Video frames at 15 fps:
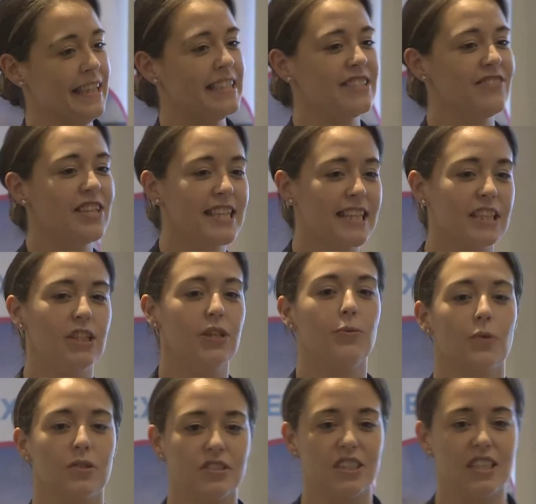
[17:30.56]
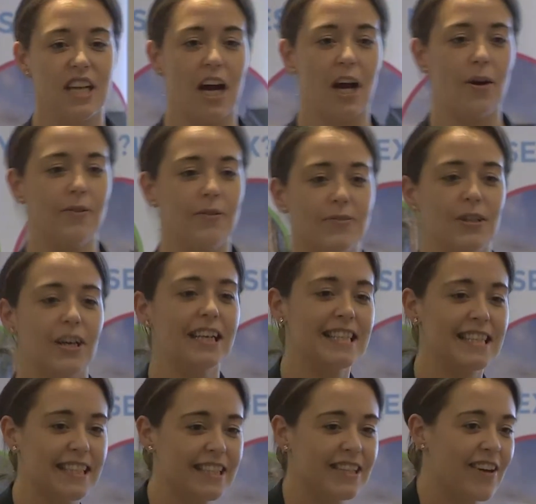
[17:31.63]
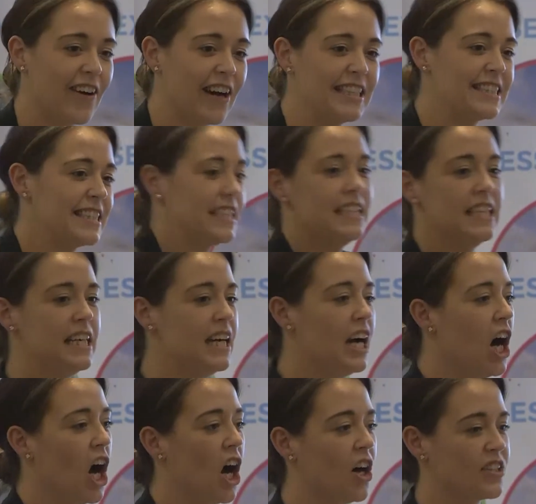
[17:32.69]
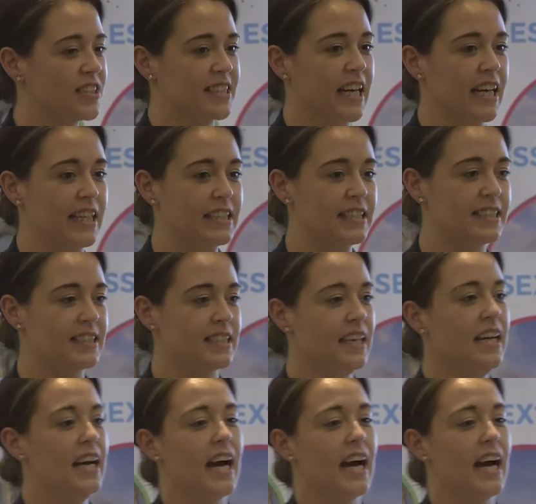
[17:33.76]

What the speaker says: Is there anything you want to know? Have you got anything you'd like to ask us?